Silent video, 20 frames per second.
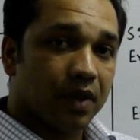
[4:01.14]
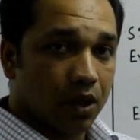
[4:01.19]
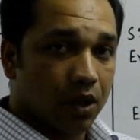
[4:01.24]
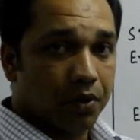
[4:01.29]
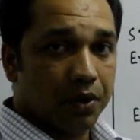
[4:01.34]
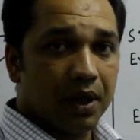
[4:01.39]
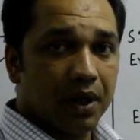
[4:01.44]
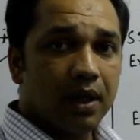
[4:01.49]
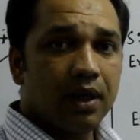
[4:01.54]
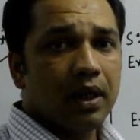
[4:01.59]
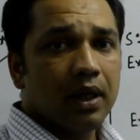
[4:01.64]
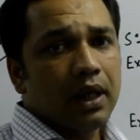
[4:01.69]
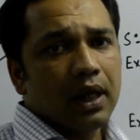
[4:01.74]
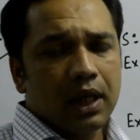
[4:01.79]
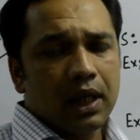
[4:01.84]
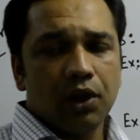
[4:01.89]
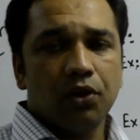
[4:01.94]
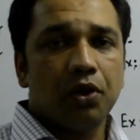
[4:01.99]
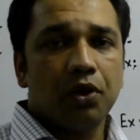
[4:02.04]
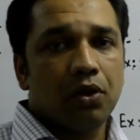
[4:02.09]
Okay,
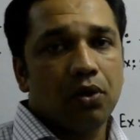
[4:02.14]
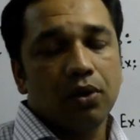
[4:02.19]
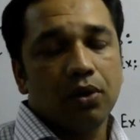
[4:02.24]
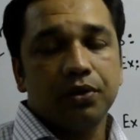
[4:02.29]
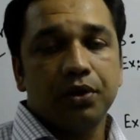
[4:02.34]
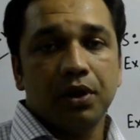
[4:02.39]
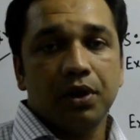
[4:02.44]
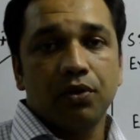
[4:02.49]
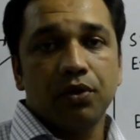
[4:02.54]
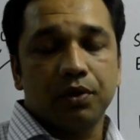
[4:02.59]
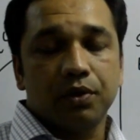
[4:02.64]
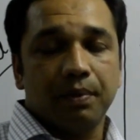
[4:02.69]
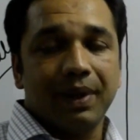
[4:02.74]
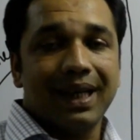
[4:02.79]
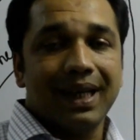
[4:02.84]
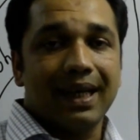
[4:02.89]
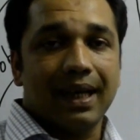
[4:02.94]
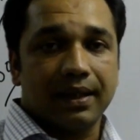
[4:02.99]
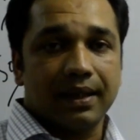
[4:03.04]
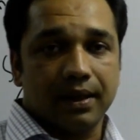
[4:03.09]
you can also use
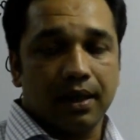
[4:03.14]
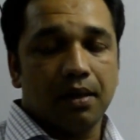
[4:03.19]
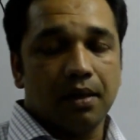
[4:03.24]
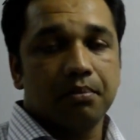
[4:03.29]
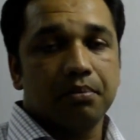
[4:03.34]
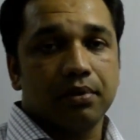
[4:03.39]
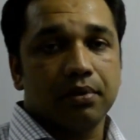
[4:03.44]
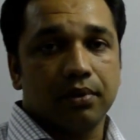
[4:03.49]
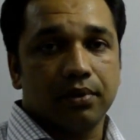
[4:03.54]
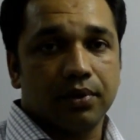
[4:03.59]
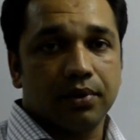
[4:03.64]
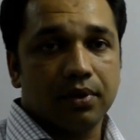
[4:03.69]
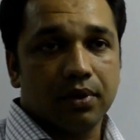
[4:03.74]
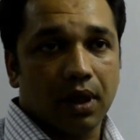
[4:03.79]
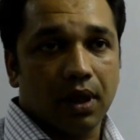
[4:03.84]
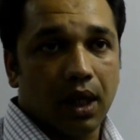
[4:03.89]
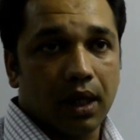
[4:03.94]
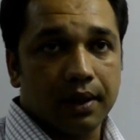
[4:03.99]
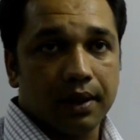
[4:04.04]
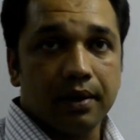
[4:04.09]
many examples,
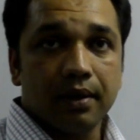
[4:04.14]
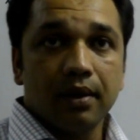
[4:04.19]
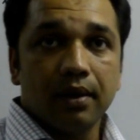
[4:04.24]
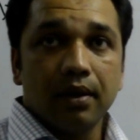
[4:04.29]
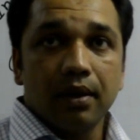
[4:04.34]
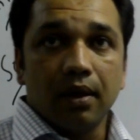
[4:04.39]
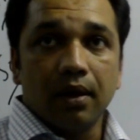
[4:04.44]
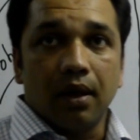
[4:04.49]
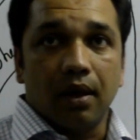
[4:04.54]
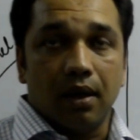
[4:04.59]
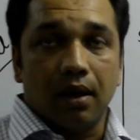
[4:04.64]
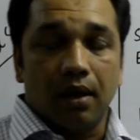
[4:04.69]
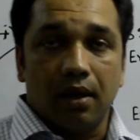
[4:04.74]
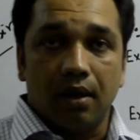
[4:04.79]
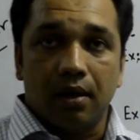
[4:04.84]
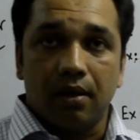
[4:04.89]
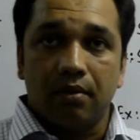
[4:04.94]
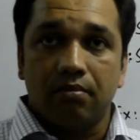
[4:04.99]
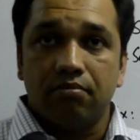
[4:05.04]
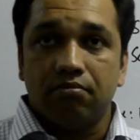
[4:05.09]
like
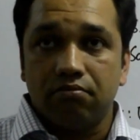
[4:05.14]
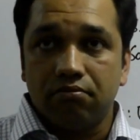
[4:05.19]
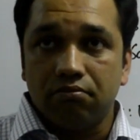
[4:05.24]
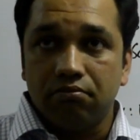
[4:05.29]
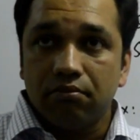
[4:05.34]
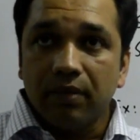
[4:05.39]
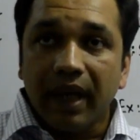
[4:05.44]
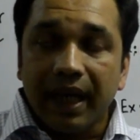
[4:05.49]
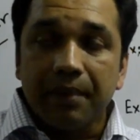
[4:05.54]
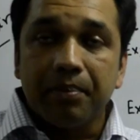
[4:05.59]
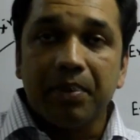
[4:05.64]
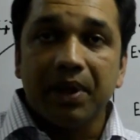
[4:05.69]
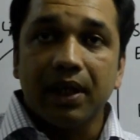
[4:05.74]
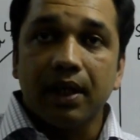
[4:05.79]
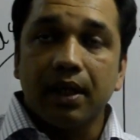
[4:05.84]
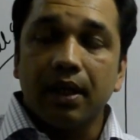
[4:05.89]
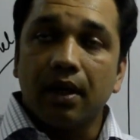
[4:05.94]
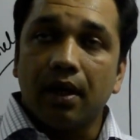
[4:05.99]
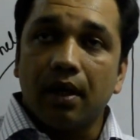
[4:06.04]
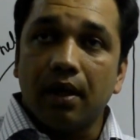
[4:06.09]

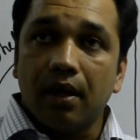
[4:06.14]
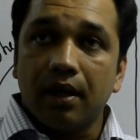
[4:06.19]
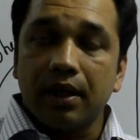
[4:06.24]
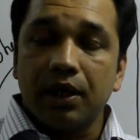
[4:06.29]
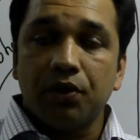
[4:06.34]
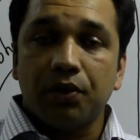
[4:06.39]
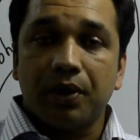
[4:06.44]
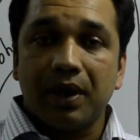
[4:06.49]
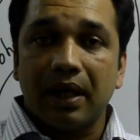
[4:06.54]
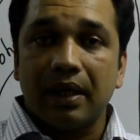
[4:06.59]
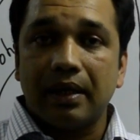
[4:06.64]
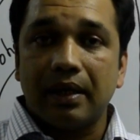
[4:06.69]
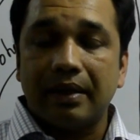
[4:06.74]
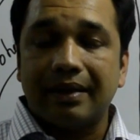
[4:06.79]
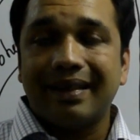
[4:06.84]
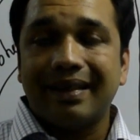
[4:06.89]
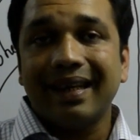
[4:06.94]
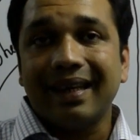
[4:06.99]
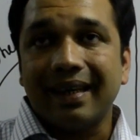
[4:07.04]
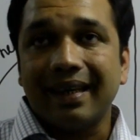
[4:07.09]
maybe you can
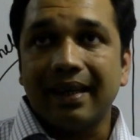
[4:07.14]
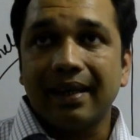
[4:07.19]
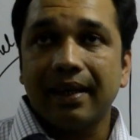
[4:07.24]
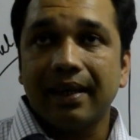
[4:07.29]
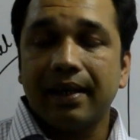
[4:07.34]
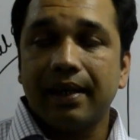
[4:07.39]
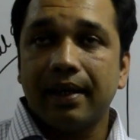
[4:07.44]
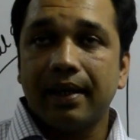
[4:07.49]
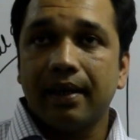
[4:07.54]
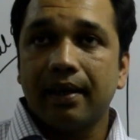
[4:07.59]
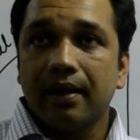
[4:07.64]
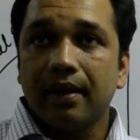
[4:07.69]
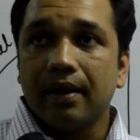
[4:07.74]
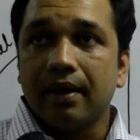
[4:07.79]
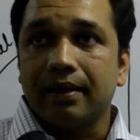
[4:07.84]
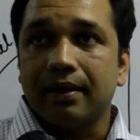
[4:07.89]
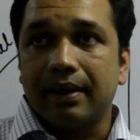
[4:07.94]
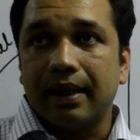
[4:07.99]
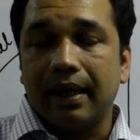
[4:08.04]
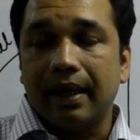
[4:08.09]
think
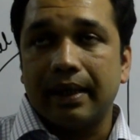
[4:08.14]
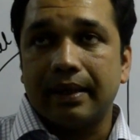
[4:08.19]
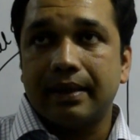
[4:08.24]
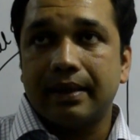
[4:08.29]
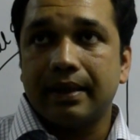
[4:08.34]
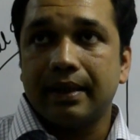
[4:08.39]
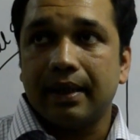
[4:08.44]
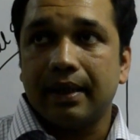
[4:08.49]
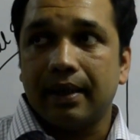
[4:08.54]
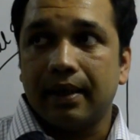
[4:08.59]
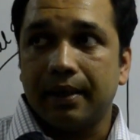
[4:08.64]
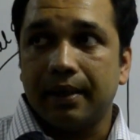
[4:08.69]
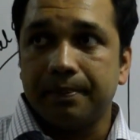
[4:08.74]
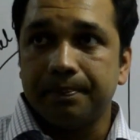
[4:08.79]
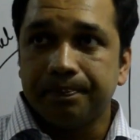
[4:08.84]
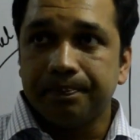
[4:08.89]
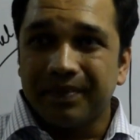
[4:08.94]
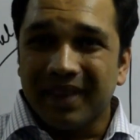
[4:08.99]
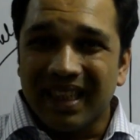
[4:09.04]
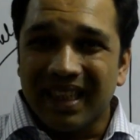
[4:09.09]
that
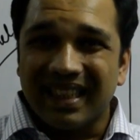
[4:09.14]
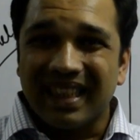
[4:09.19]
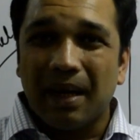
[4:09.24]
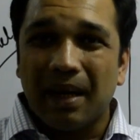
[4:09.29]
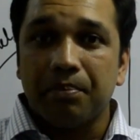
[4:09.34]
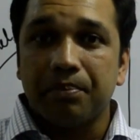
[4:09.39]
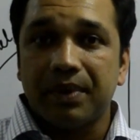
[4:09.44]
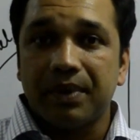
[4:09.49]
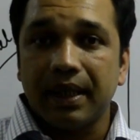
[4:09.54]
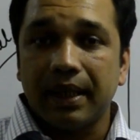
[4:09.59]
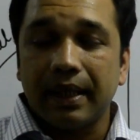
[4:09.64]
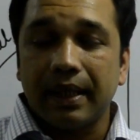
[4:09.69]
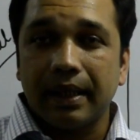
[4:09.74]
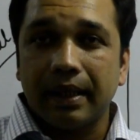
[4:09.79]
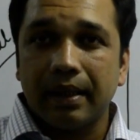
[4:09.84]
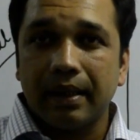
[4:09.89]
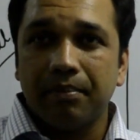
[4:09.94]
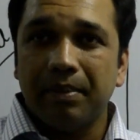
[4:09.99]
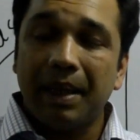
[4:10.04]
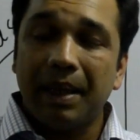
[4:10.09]

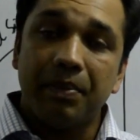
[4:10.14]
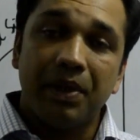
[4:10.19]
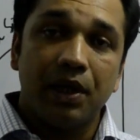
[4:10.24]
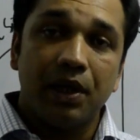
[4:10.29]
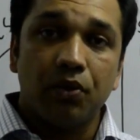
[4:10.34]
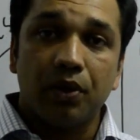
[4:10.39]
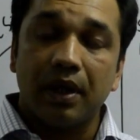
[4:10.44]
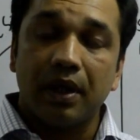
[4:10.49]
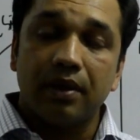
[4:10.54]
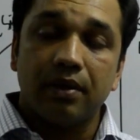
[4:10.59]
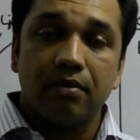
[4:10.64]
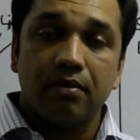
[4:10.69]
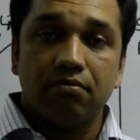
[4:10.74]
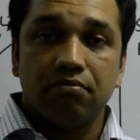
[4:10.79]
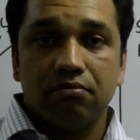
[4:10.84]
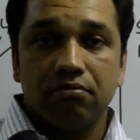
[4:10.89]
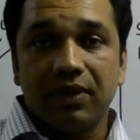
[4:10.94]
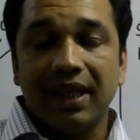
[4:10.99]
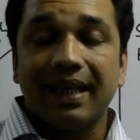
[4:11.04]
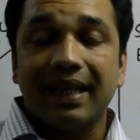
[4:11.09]
something, maybe you
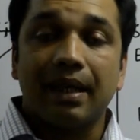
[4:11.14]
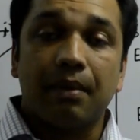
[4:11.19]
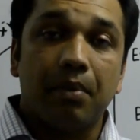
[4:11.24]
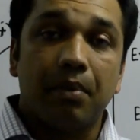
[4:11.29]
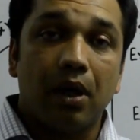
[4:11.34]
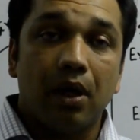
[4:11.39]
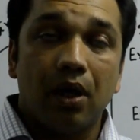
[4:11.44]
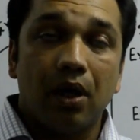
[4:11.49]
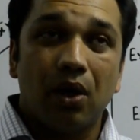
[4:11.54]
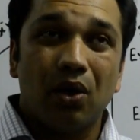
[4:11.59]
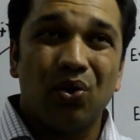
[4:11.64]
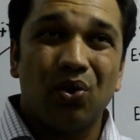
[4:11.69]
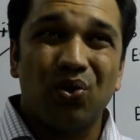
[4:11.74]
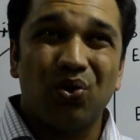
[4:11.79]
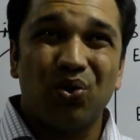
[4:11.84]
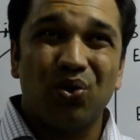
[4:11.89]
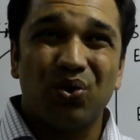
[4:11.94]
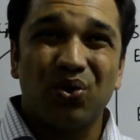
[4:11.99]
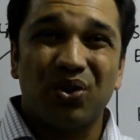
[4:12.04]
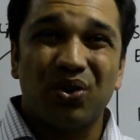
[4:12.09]
can think
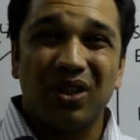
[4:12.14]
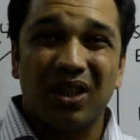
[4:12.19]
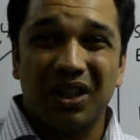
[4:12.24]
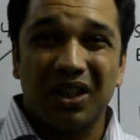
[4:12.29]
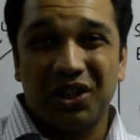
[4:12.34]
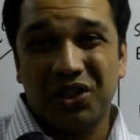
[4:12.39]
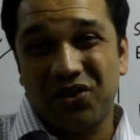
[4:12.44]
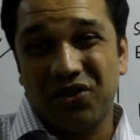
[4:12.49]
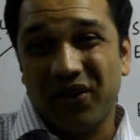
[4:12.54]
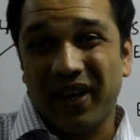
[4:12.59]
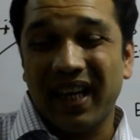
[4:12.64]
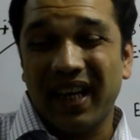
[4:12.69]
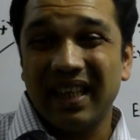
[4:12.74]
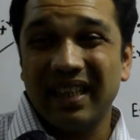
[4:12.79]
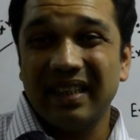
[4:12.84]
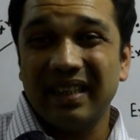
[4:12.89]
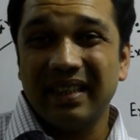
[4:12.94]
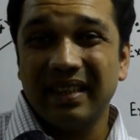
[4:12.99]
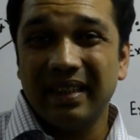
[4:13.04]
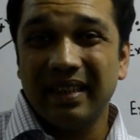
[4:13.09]
about
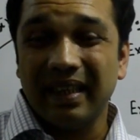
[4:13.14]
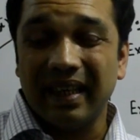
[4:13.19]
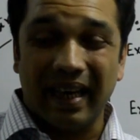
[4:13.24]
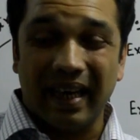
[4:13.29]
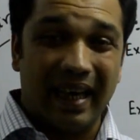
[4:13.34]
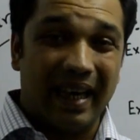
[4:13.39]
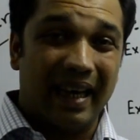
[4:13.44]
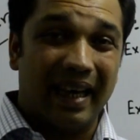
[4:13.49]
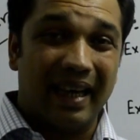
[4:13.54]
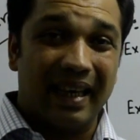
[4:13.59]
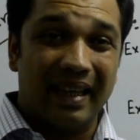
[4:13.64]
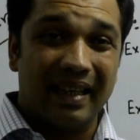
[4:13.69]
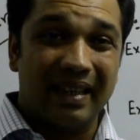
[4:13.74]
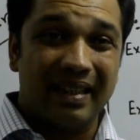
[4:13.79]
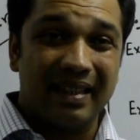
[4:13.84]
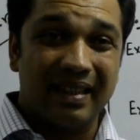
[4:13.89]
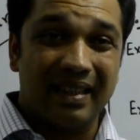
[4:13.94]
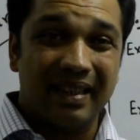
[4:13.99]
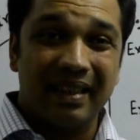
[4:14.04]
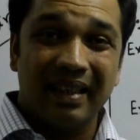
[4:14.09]
train
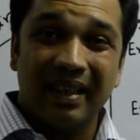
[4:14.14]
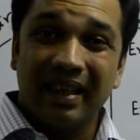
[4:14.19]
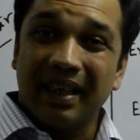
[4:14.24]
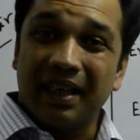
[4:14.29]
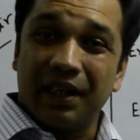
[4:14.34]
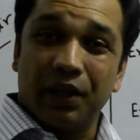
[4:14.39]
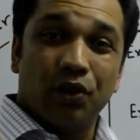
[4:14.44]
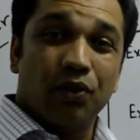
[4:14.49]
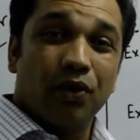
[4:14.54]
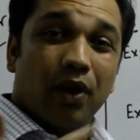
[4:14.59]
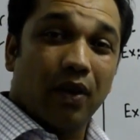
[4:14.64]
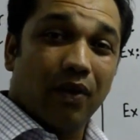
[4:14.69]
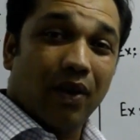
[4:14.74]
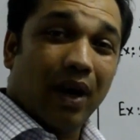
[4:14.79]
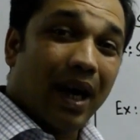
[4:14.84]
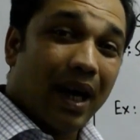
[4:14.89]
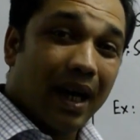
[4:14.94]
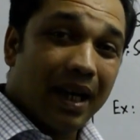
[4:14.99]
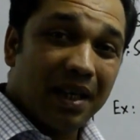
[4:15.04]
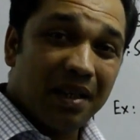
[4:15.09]
and you
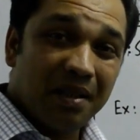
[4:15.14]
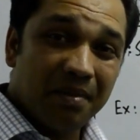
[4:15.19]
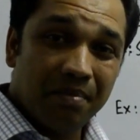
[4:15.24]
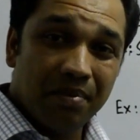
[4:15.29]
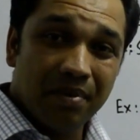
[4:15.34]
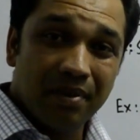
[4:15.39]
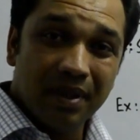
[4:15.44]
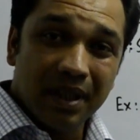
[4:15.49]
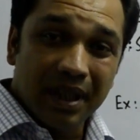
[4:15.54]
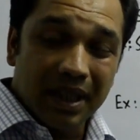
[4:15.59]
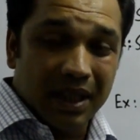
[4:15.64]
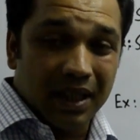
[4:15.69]
arrive.